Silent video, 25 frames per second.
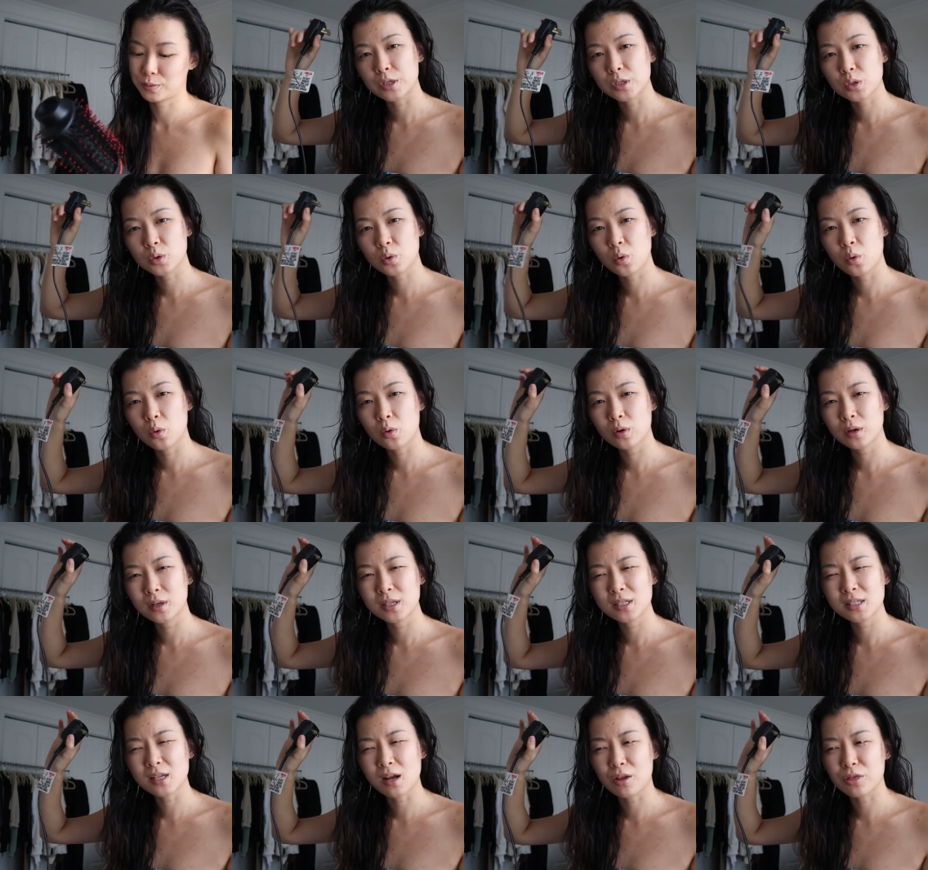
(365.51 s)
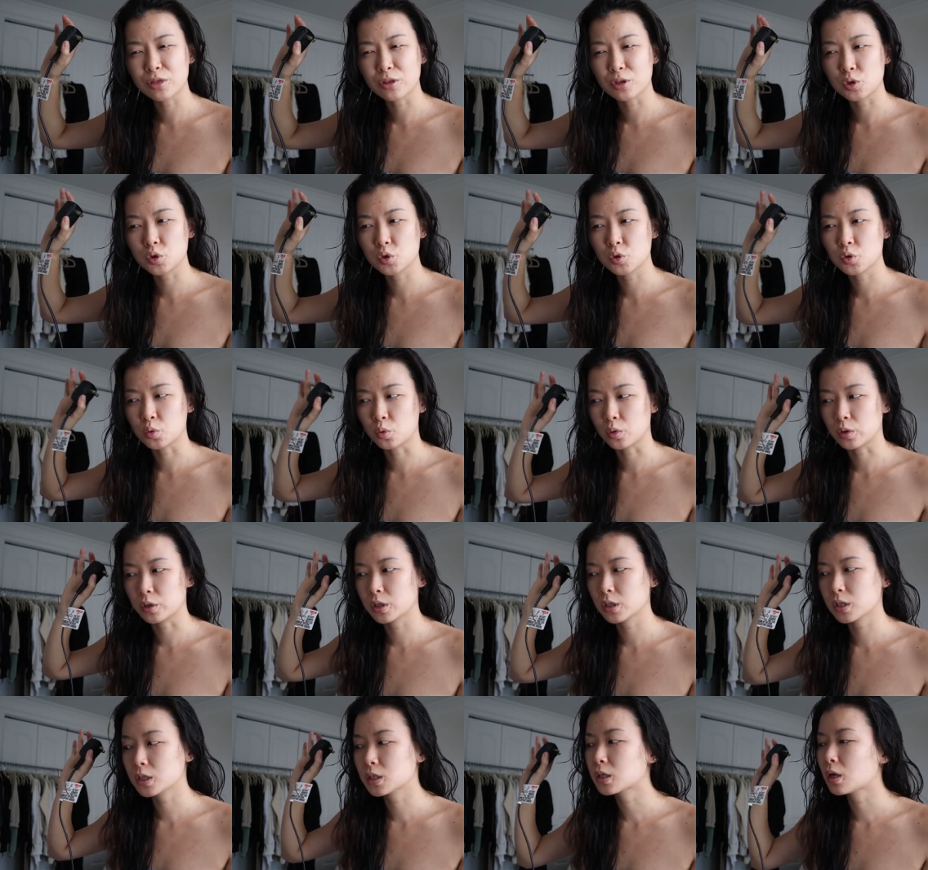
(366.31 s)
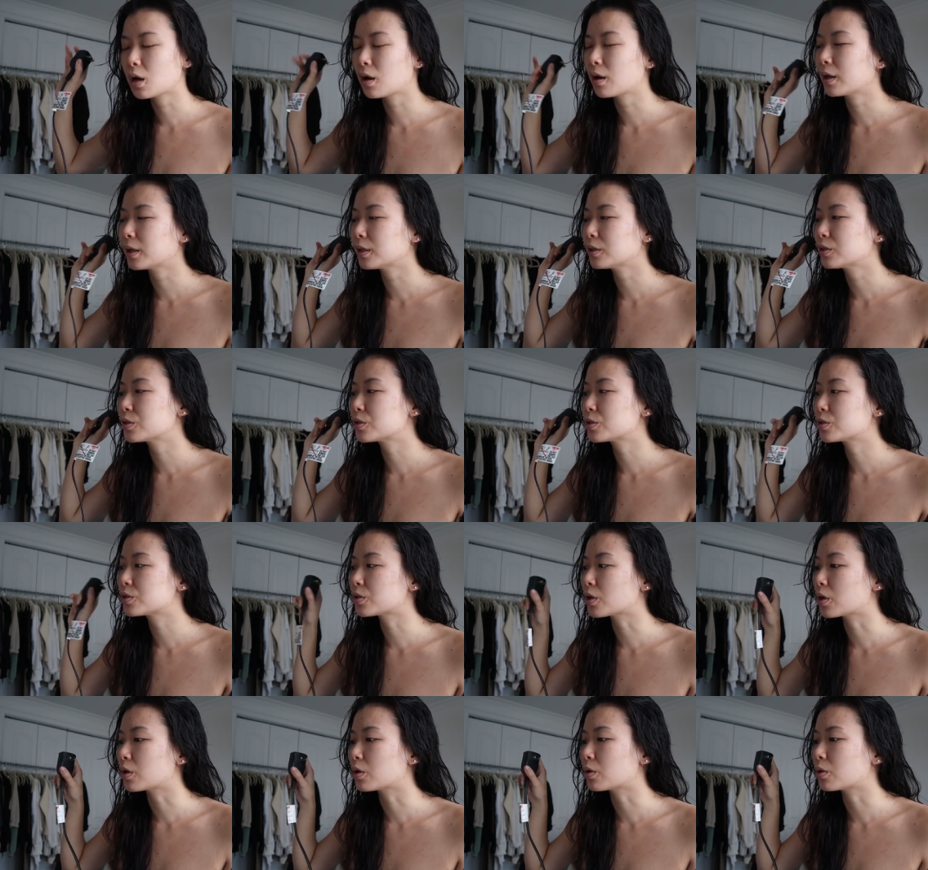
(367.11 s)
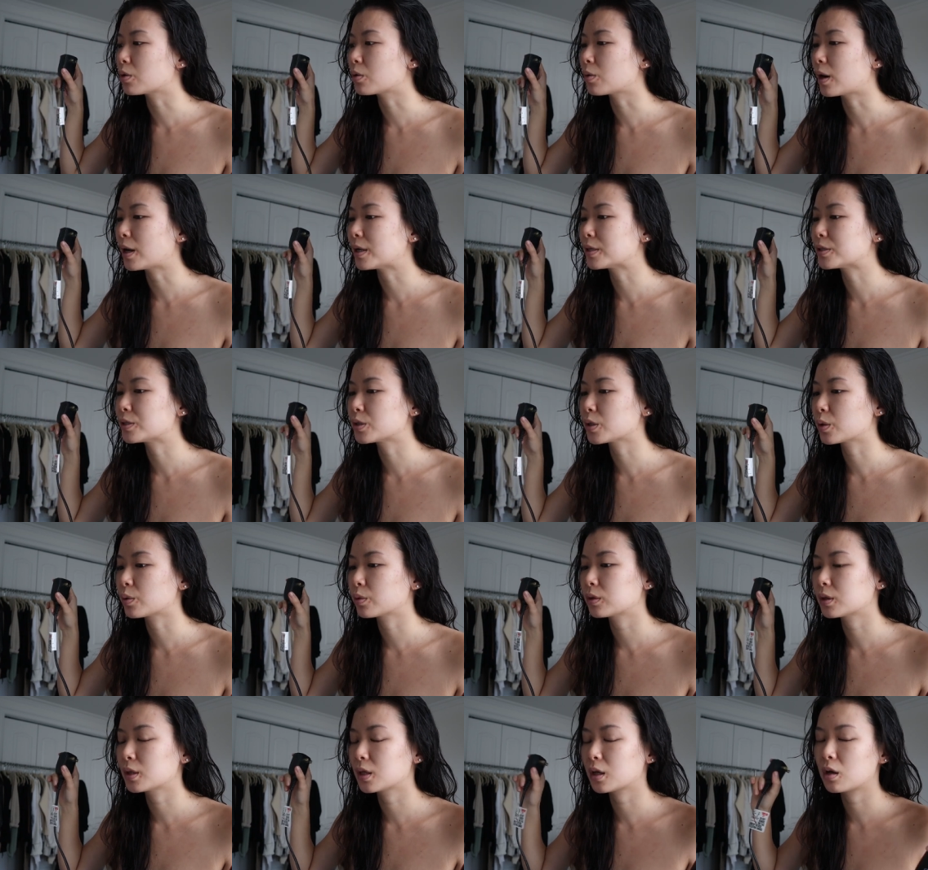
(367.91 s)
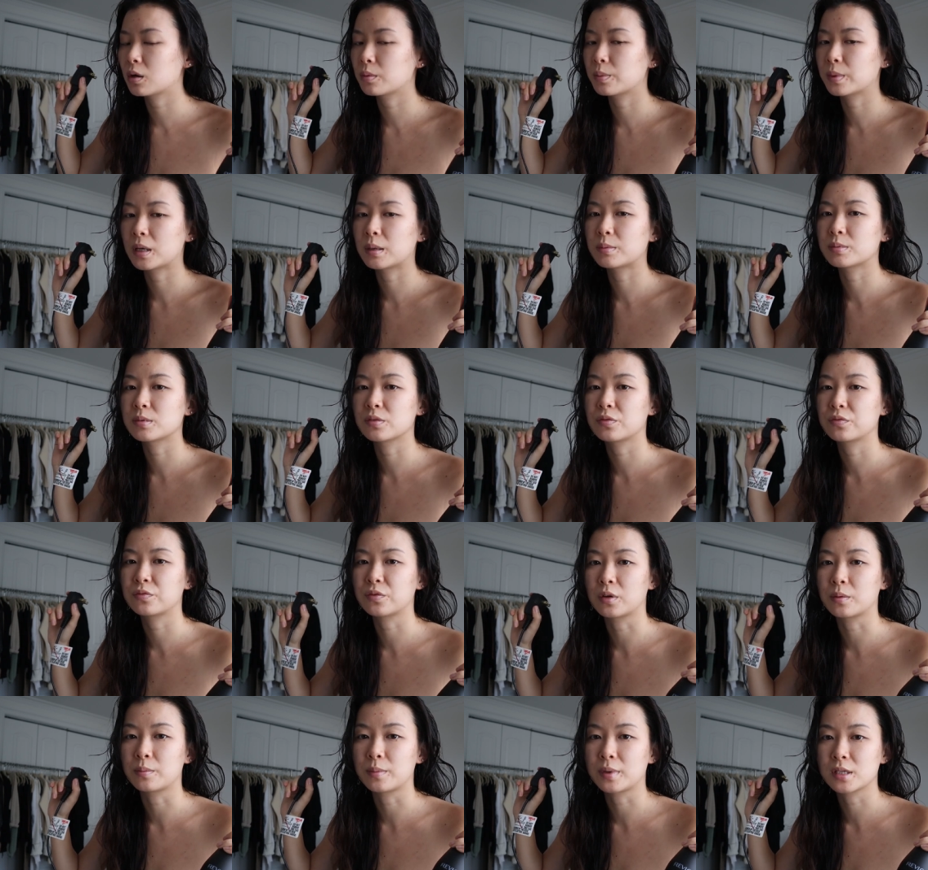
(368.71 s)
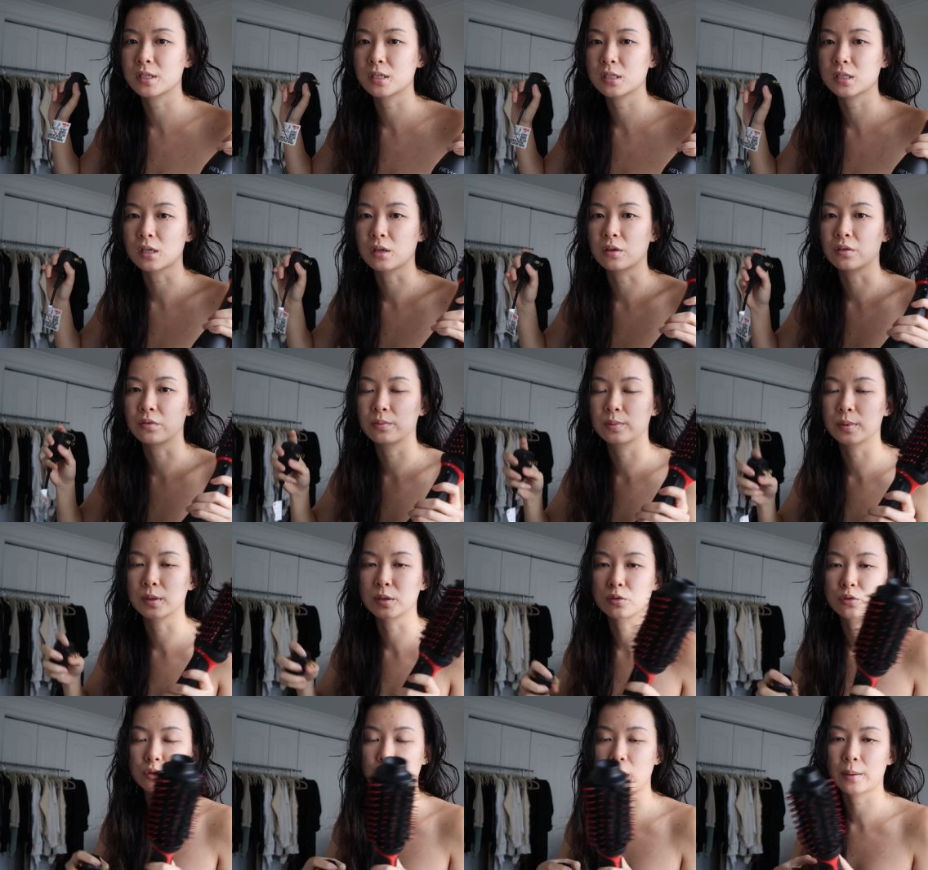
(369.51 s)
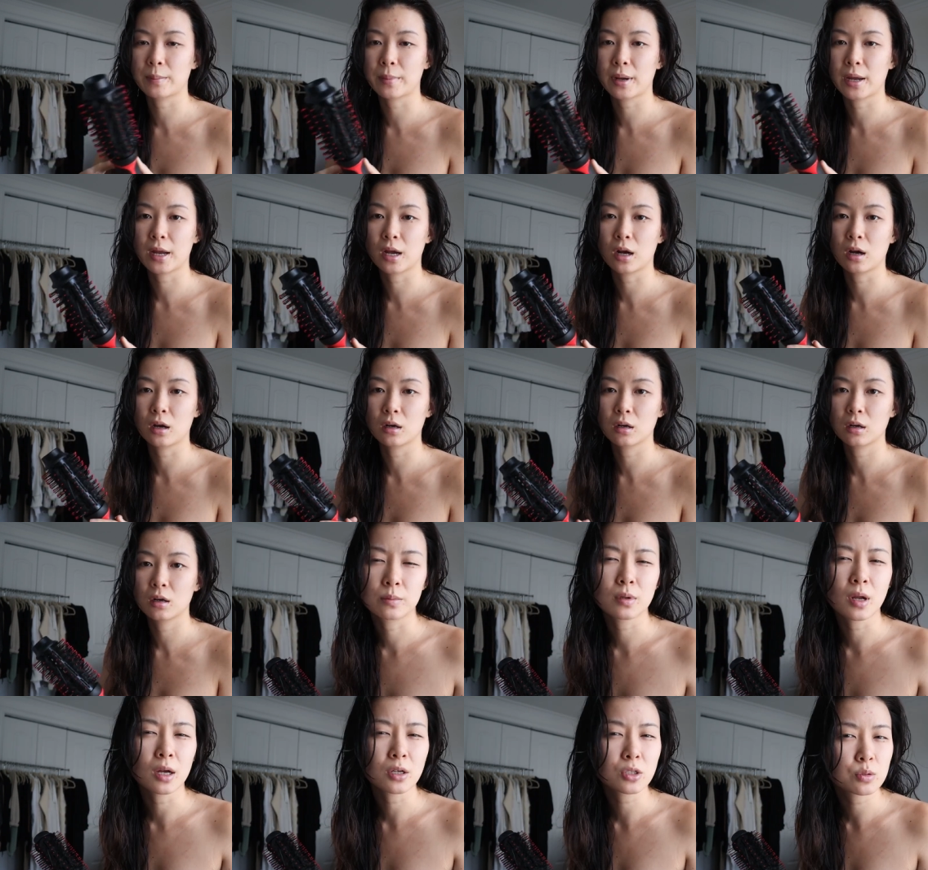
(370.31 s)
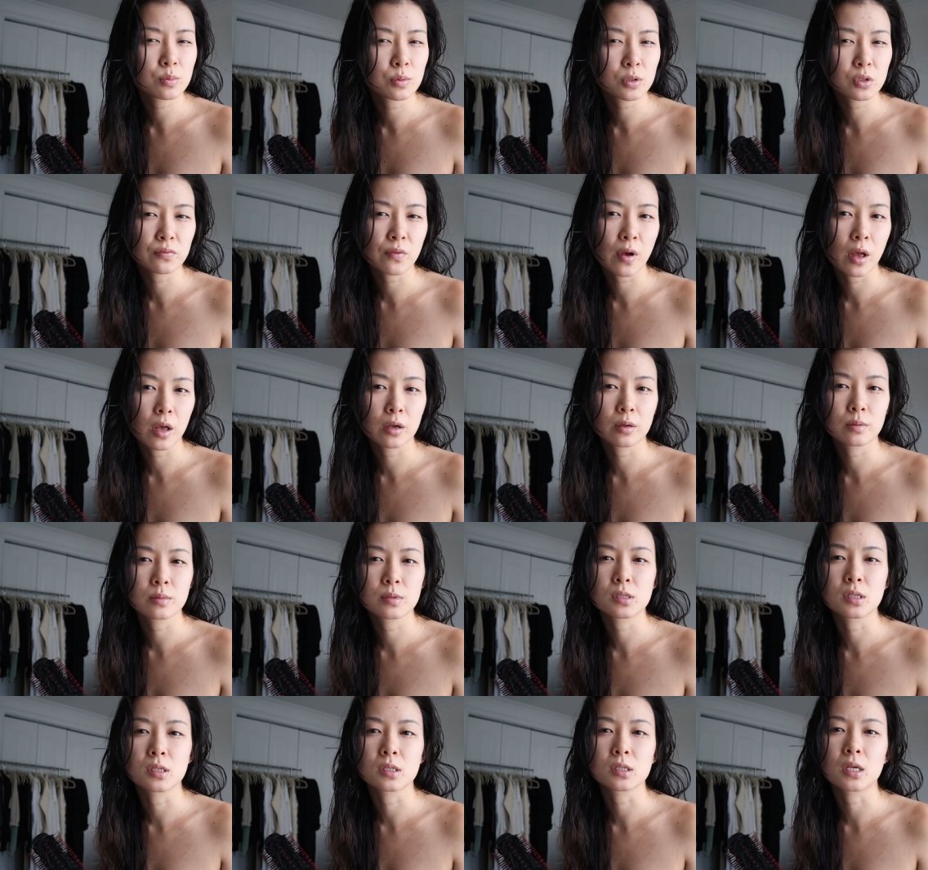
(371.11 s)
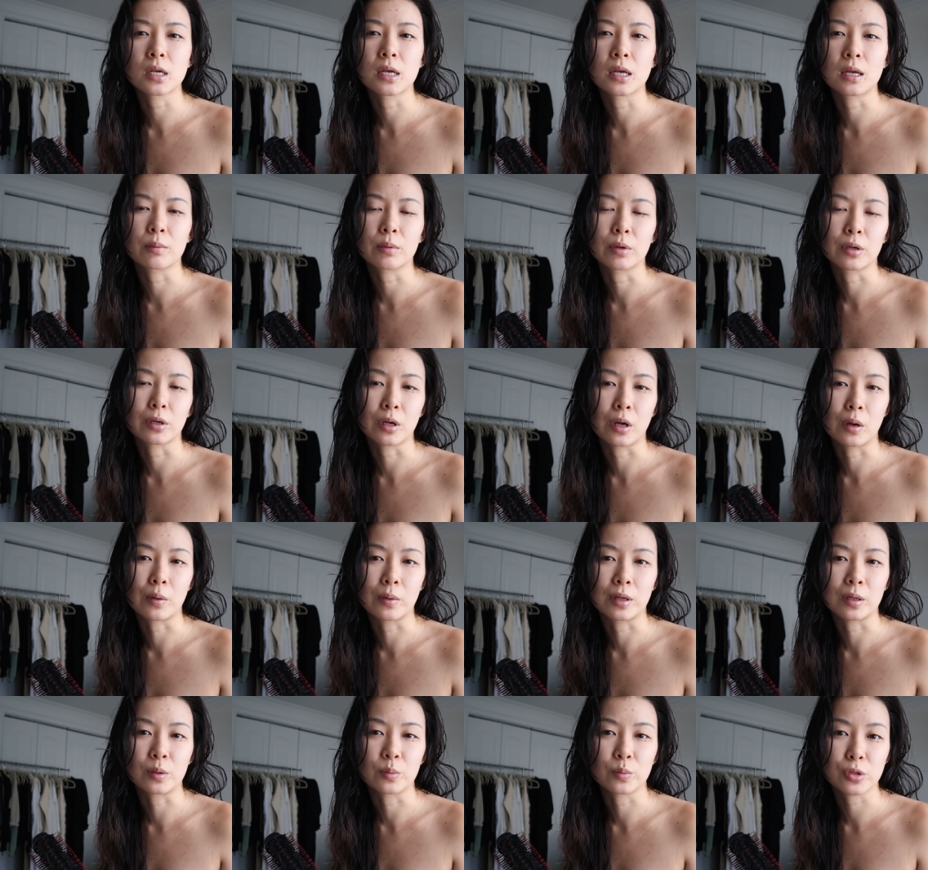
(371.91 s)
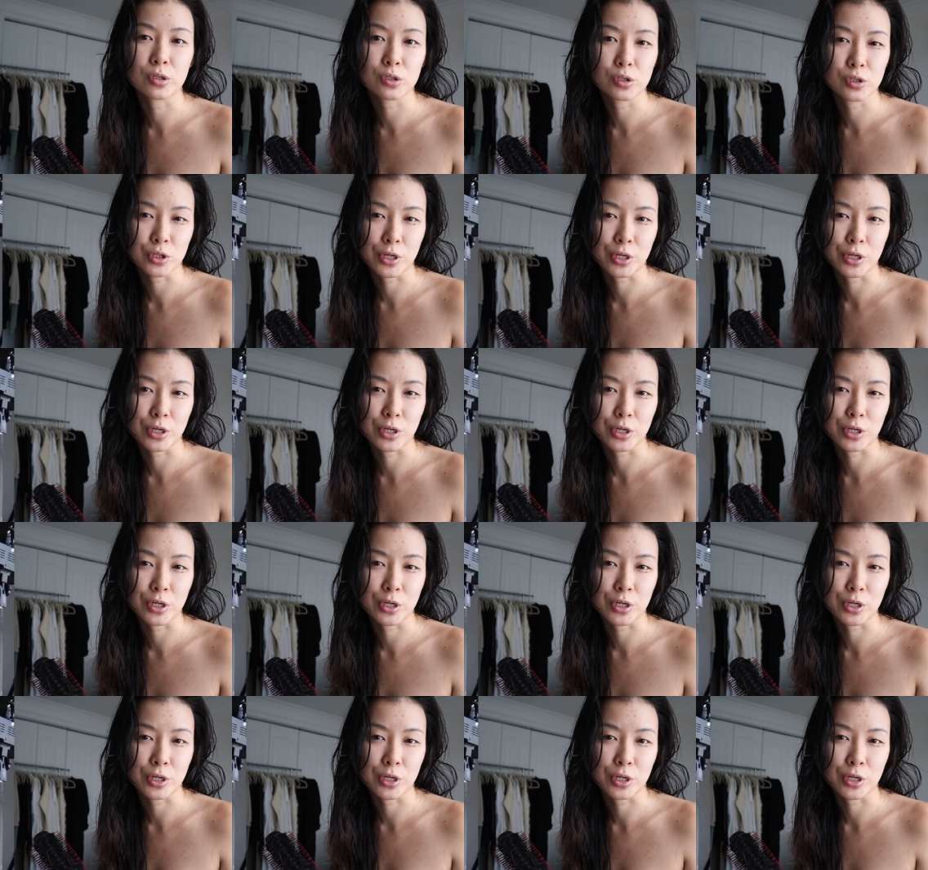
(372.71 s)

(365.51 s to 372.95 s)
This cord is on the shorter side, so I don't think I'll be able to film myself blow drying my hair. Not too much volume since I am gonna go in with the